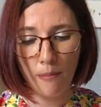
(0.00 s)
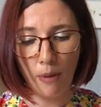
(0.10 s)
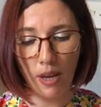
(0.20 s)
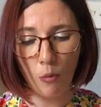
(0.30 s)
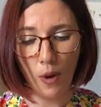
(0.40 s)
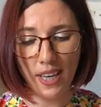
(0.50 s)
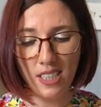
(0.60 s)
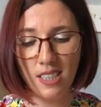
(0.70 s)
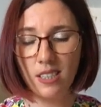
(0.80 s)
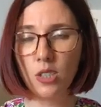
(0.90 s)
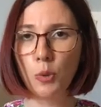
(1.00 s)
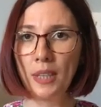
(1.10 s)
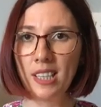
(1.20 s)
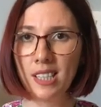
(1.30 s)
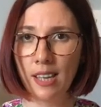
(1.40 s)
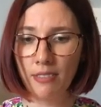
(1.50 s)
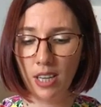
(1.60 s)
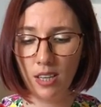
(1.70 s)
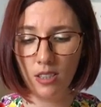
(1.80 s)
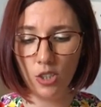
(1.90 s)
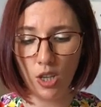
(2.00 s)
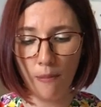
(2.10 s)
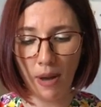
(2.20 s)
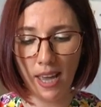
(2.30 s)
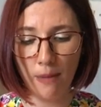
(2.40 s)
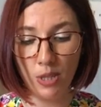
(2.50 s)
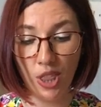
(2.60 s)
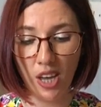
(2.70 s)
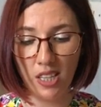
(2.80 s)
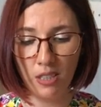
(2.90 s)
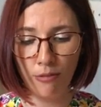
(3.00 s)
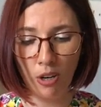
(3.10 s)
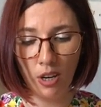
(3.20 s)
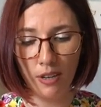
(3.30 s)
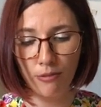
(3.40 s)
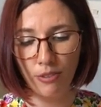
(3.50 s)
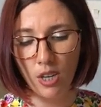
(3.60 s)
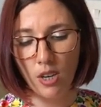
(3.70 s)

my waist is 27 inch and my hips are 35.